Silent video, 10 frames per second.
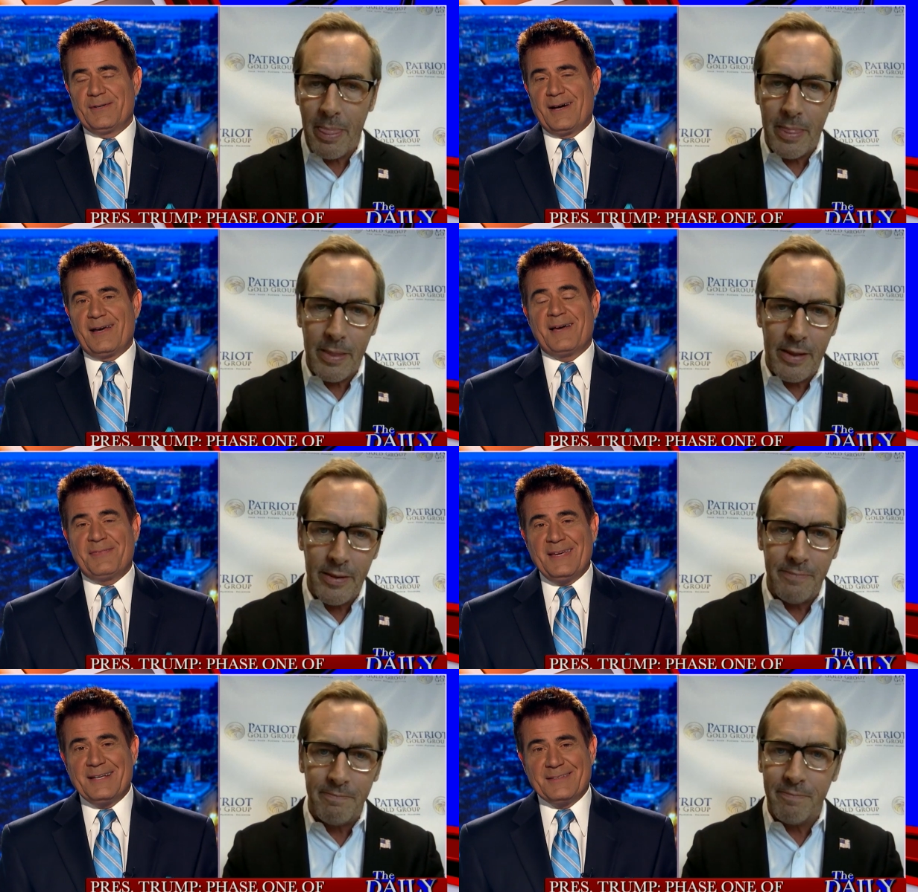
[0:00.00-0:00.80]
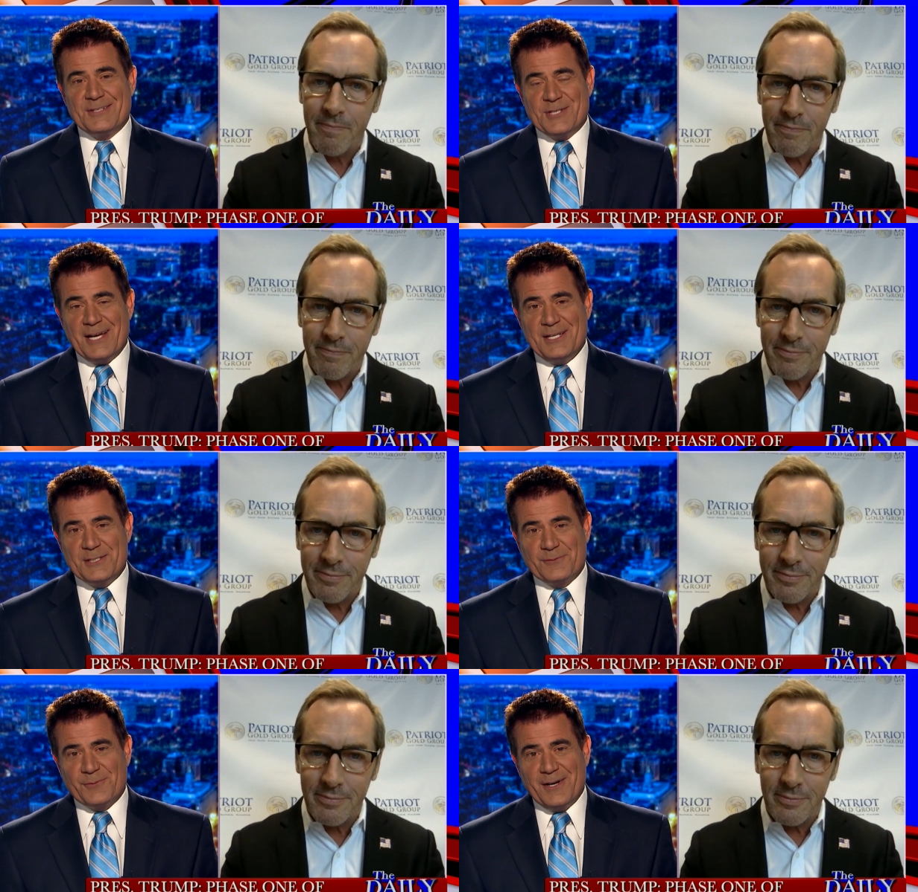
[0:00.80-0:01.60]
Speaker 1: I, I think the
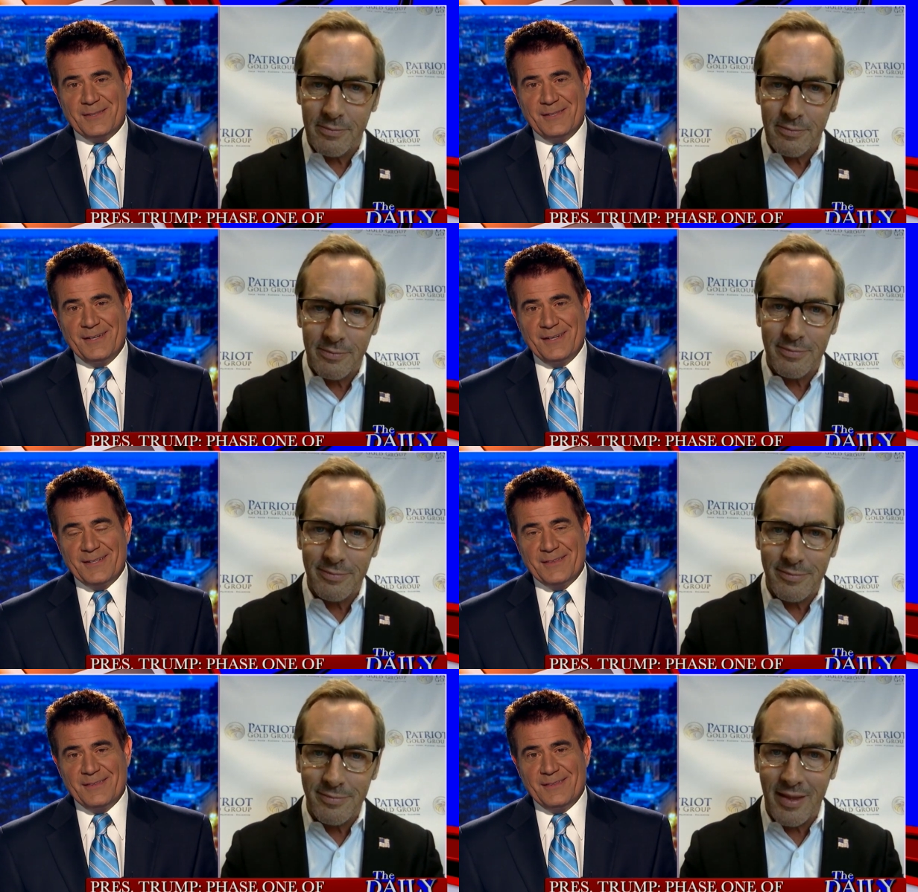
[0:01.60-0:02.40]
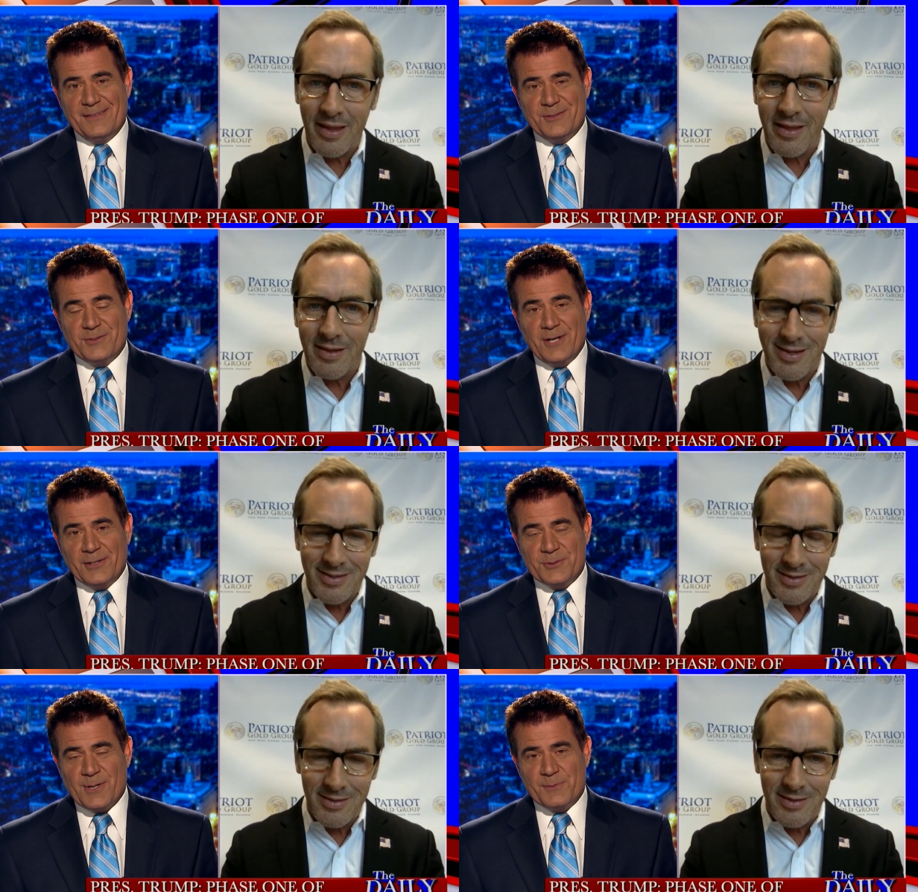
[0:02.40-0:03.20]
Chinese have read
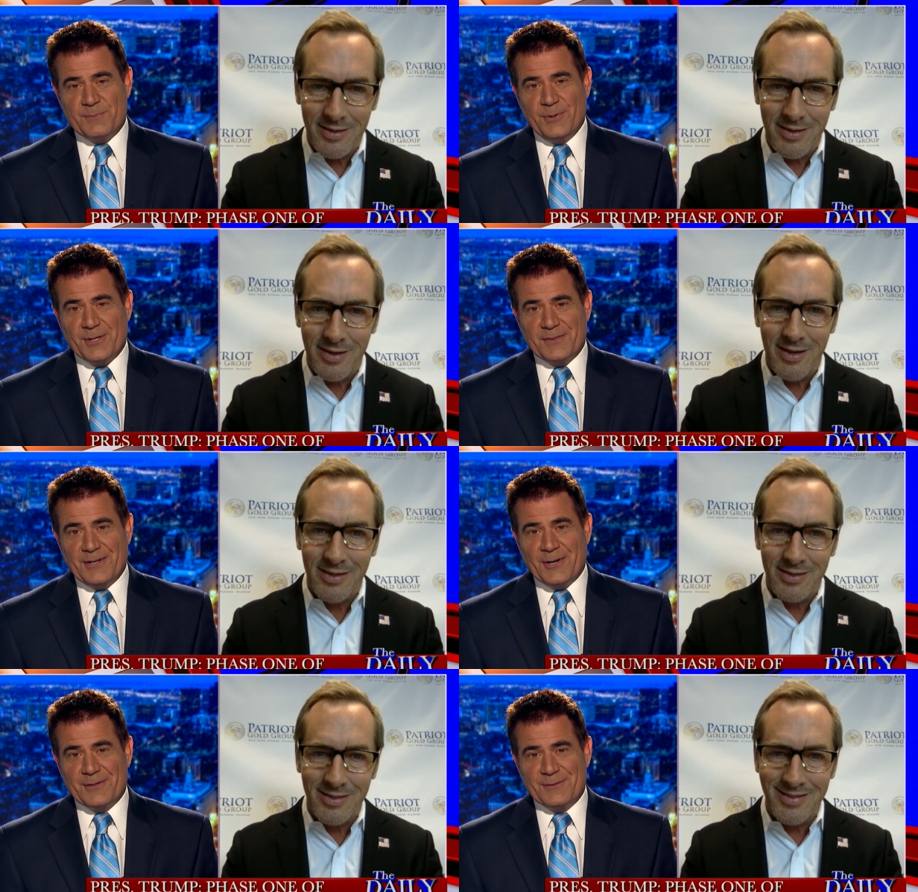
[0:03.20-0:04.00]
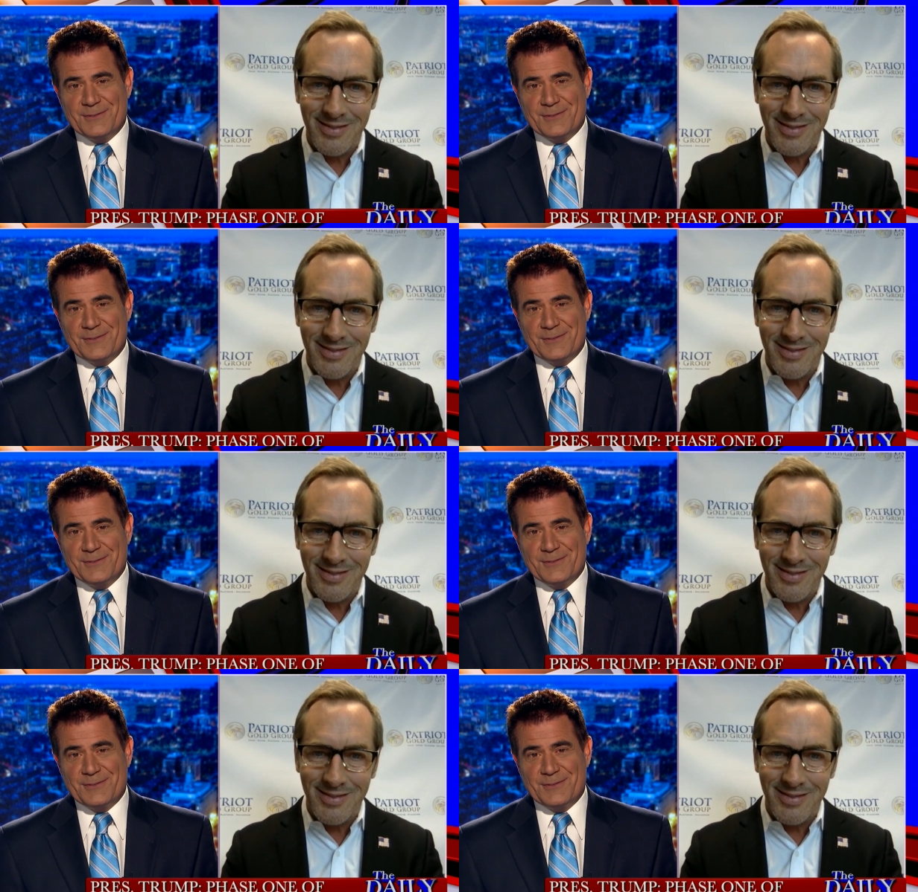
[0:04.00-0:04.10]
Donald Trump's book, The Art of the